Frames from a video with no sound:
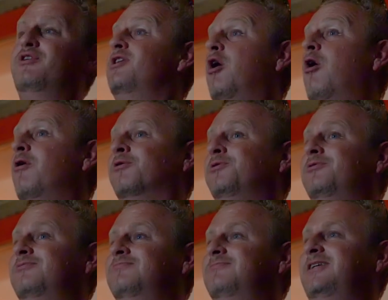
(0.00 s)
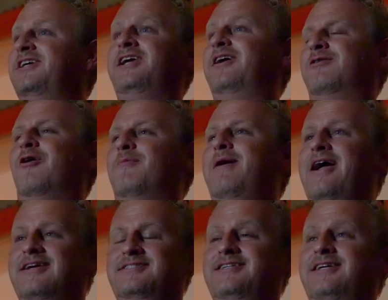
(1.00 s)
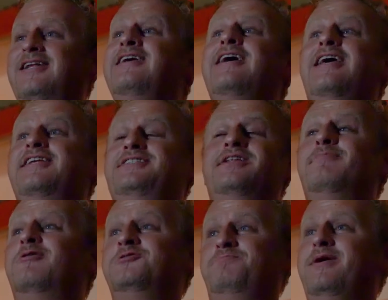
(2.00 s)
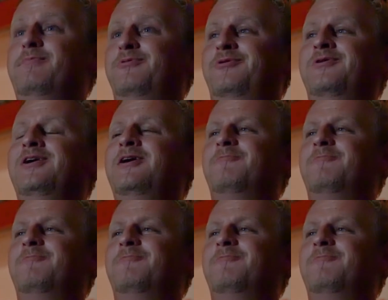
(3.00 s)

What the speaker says: reading an article in Kit Car magazine, and it said that most people,